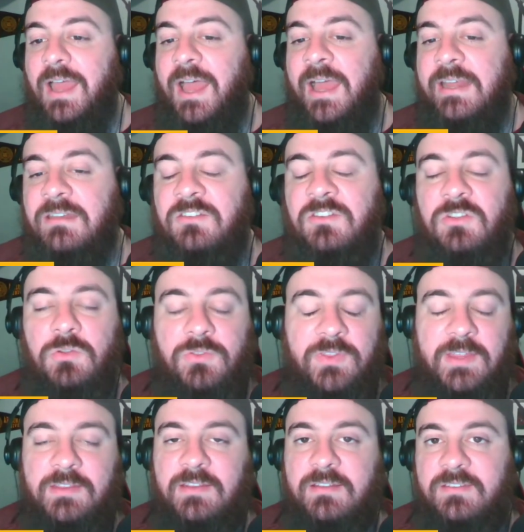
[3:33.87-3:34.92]
I do
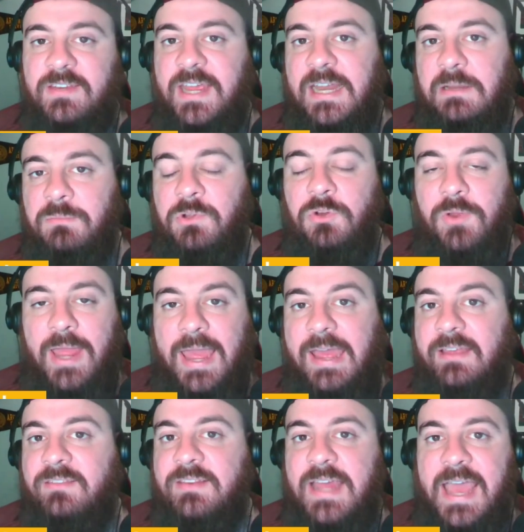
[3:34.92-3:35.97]
think that Skattebo
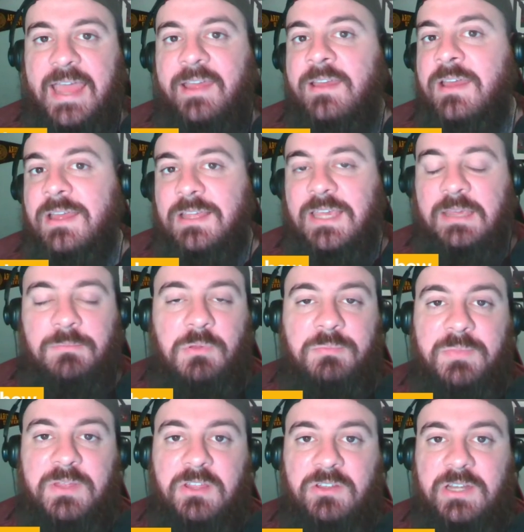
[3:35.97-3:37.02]
has that
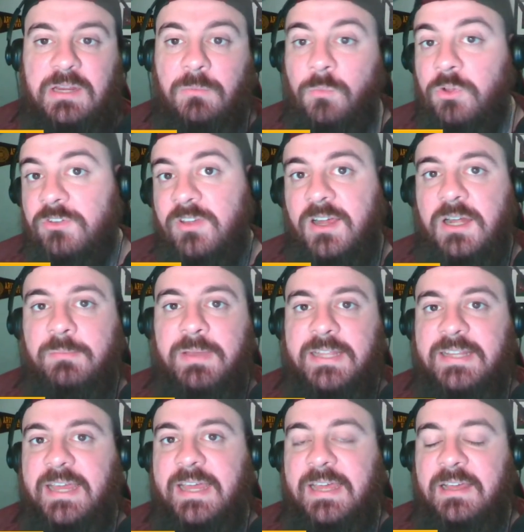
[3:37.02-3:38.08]
capability. And we'll talk
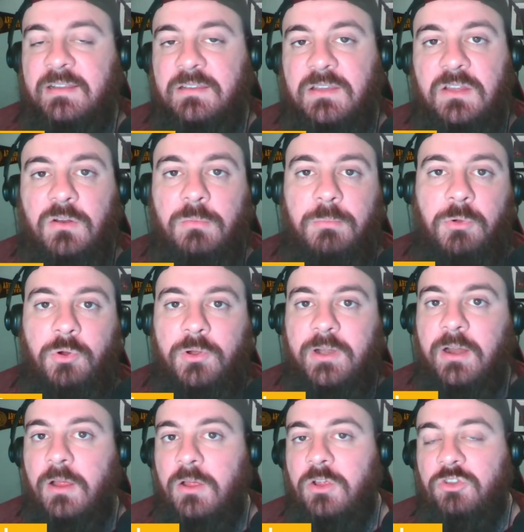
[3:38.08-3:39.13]
about that a little
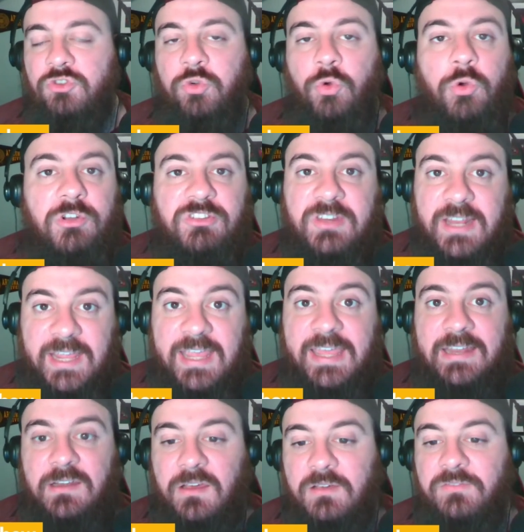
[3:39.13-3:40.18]
more towards the
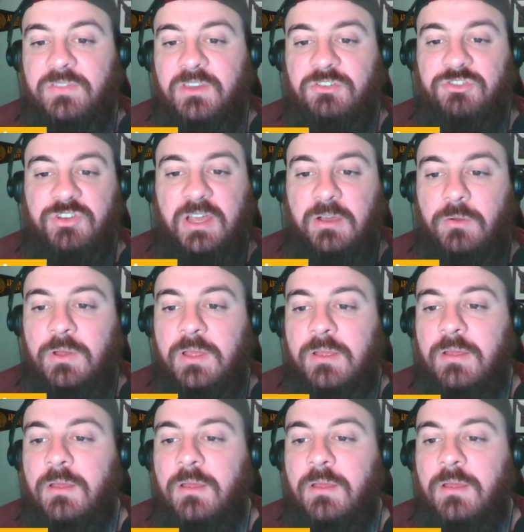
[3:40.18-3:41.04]
end of the show.